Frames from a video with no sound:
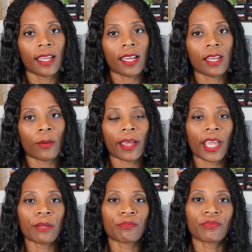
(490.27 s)

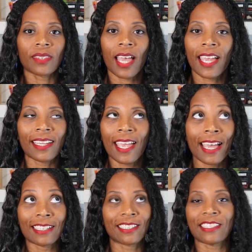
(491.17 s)
Anyway, I
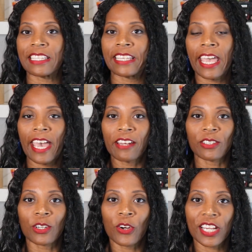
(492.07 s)
can't
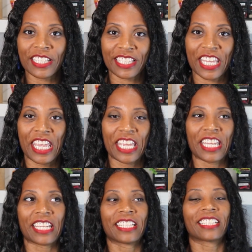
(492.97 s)
stand
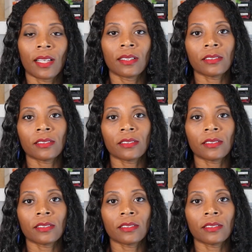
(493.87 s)
Criston.